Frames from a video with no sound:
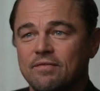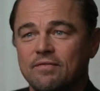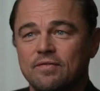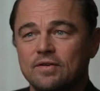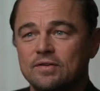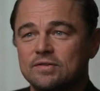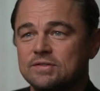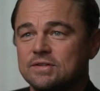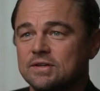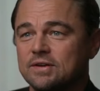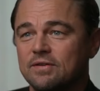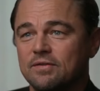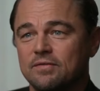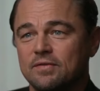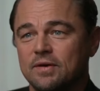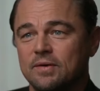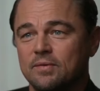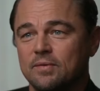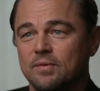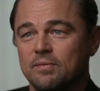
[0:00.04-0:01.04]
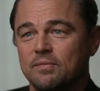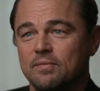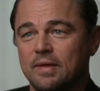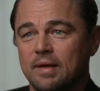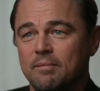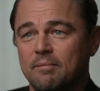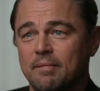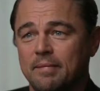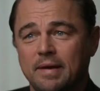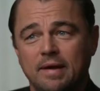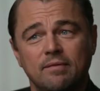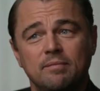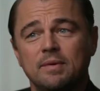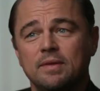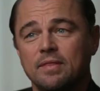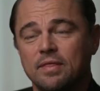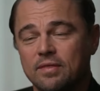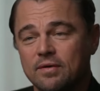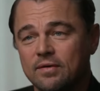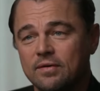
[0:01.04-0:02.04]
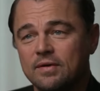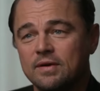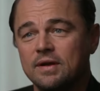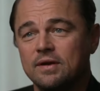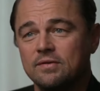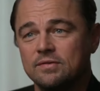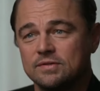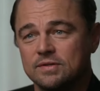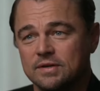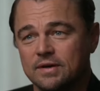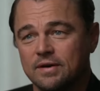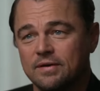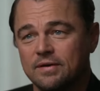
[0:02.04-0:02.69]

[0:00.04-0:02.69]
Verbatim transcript: So what the hell happened to Leonardo DiCaprio?